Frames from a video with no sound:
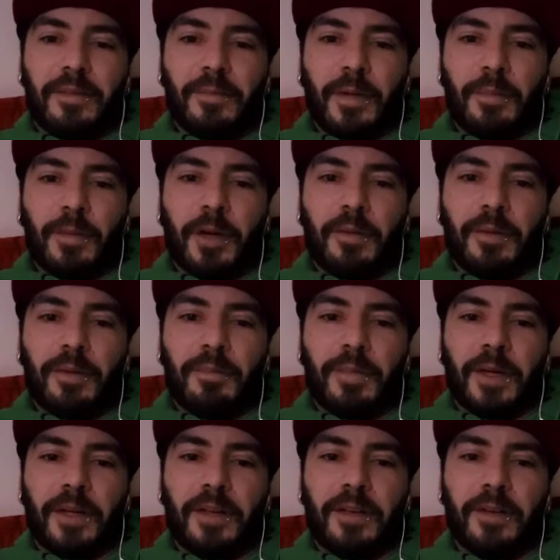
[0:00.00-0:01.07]
my mom and
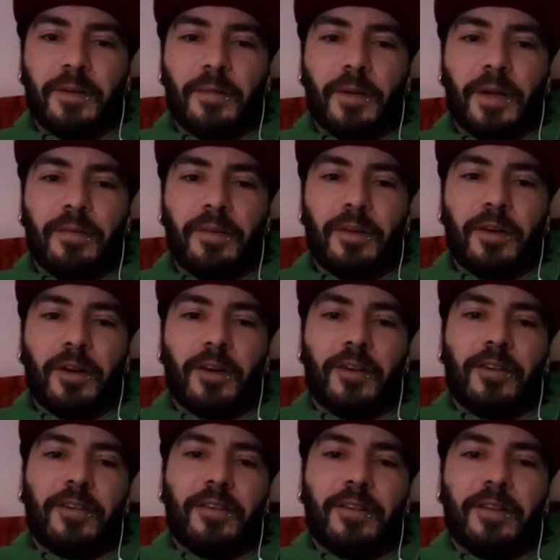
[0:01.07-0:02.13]
my wife and daughter,